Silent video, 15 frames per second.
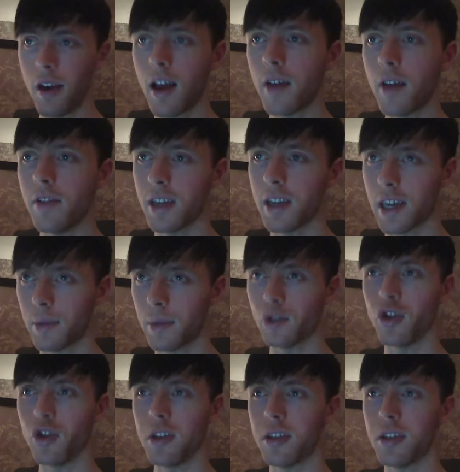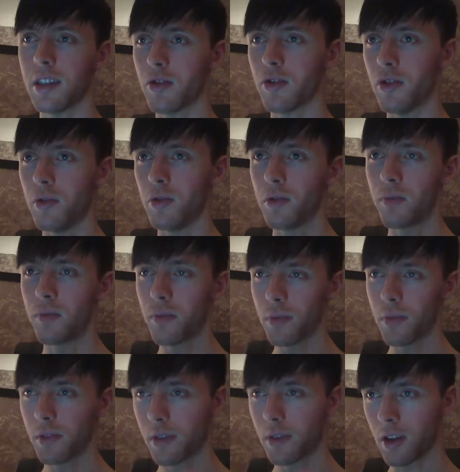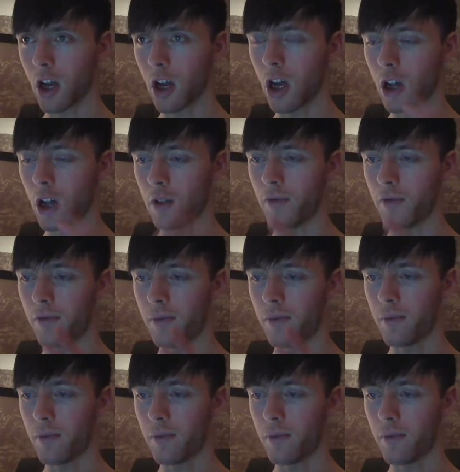I feel like I'm adjusting to all of